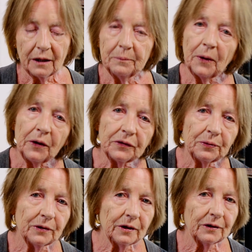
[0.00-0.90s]
Both
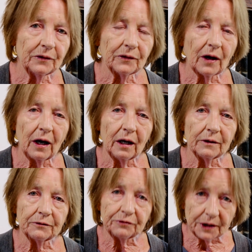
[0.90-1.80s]
words are
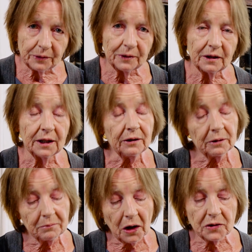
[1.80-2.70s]
frequently or
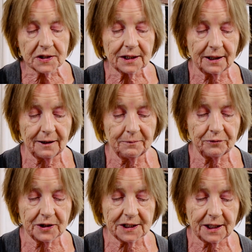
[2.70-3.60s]
mostly
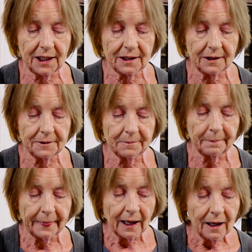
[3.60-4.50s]
preceded
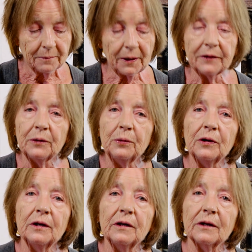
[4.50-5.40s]
by the
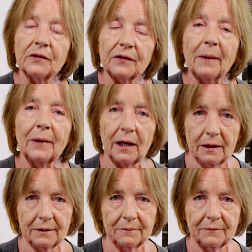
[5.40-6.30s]
word samma,
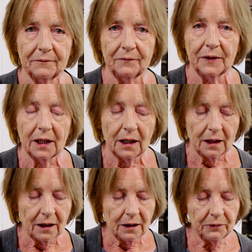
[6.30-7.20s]

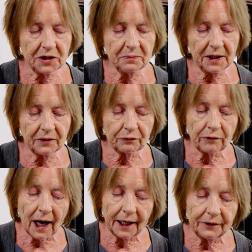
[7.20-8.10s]
which means
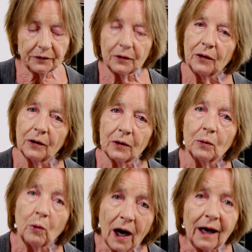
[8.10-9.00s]
right or
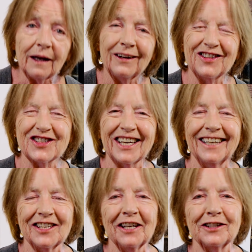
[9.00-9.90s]
wise
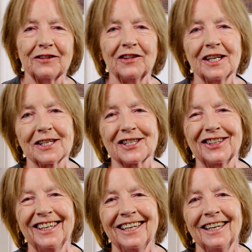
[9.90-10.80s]
attentiveness
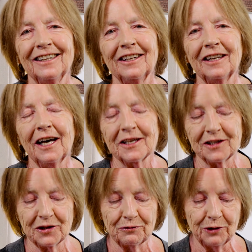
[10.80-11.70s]
that has
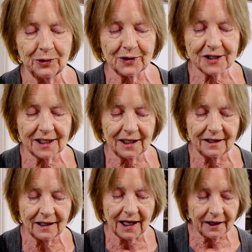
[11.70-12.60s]
its roots
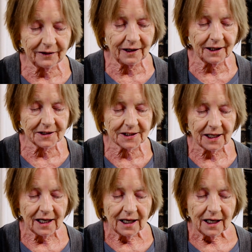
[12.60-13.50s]
in ethics
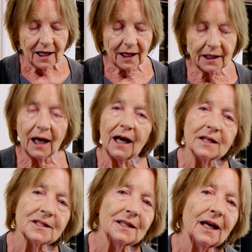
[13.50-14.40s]
and
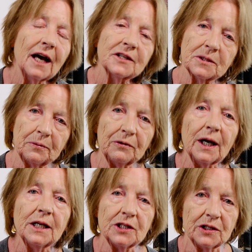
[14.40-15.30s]
has the
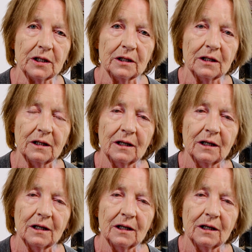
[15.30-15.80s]
aspiration